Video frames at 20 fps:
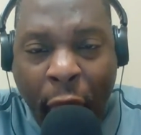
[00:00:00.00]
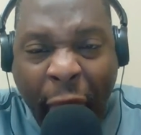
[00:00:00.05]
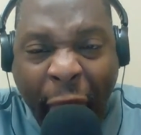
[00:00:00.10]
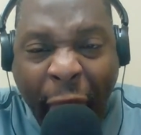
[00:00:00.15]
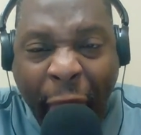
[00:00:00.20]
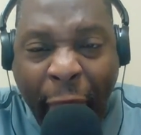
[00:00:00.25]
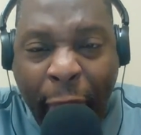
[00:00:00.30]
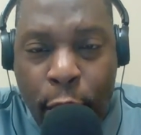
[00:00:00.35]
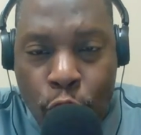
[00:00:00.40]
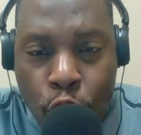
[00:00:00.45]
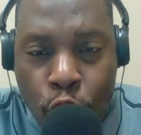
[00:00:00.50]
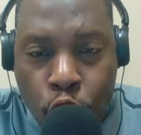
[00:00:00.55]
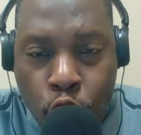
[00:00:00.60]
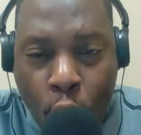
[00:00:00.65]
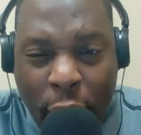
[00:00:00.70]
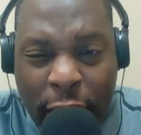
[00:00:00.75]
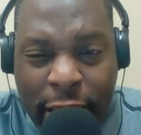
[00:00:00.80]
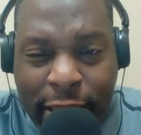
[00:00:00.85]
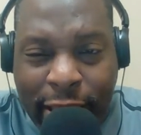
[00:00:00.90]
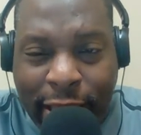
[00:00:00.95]
and
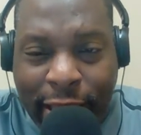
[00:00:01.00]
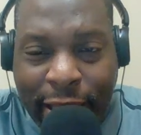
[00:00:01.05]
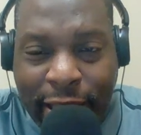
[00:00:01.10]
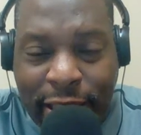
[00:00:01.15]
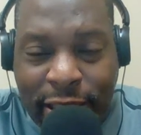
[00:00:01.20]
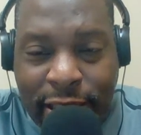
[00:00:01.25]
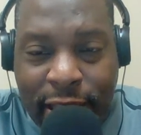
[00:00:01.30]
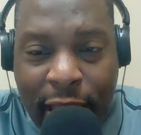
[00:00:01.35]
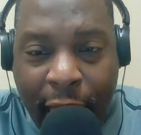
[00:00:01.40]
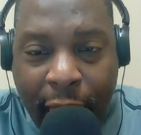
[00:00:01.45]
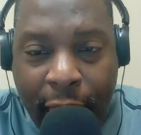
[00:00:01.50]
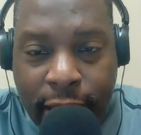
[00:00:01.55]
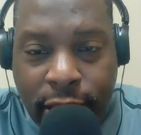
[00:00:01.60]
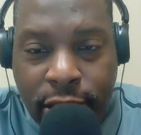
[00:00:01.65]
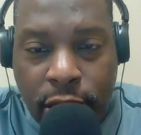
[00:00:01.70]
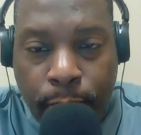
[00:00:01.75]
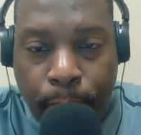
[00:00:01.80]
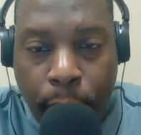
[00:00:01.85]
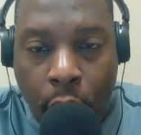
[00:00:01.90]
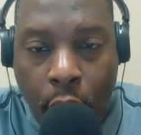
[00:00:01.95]
rankings
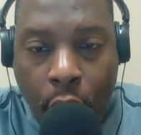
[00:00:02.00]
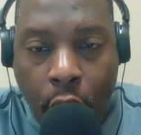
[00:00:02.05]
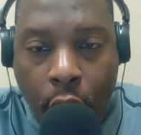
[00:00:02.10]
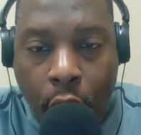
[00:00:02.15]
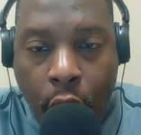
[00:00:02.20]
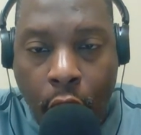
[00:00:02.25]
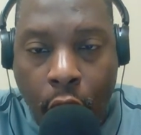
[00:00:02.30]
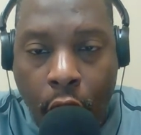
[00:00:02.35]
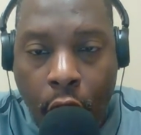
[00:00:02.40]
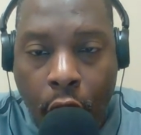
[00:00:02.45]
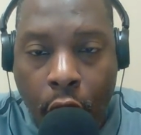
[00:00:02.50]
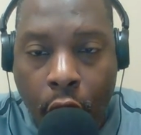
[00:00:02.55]
expert.